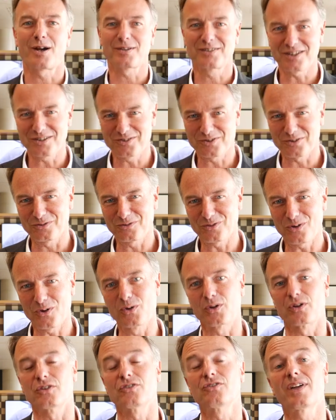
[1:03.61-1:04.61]
Our digital
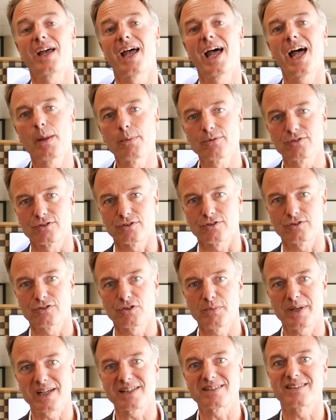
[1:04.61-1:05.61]
focus helps us
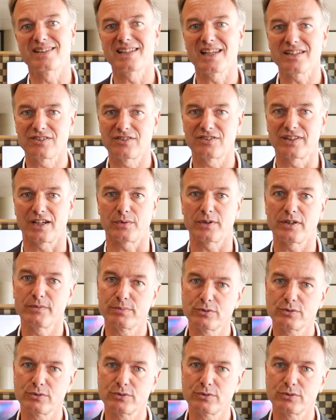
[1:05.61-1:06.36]
to make the necessary